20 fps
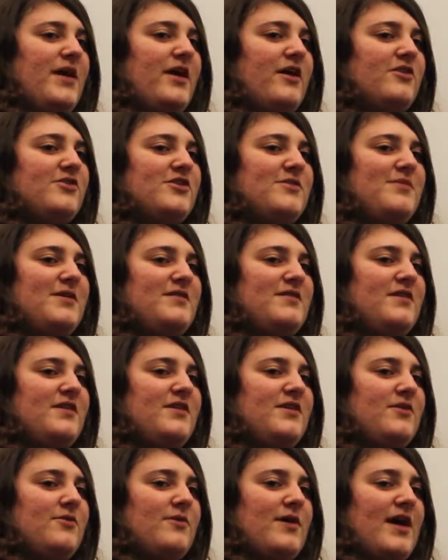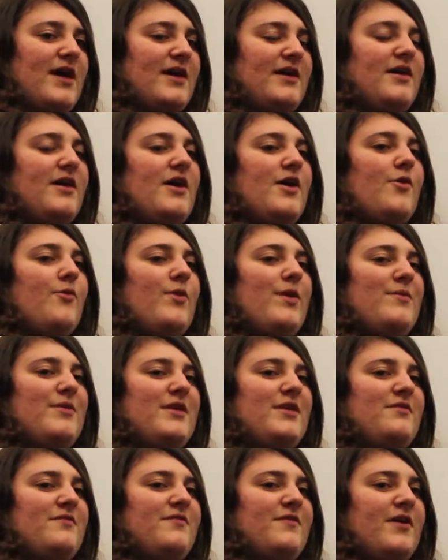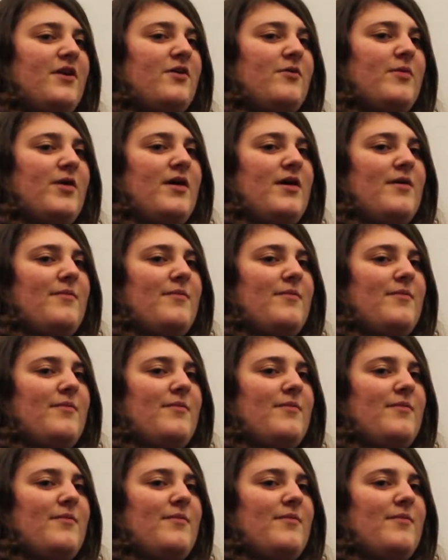LGBTQA, women in film,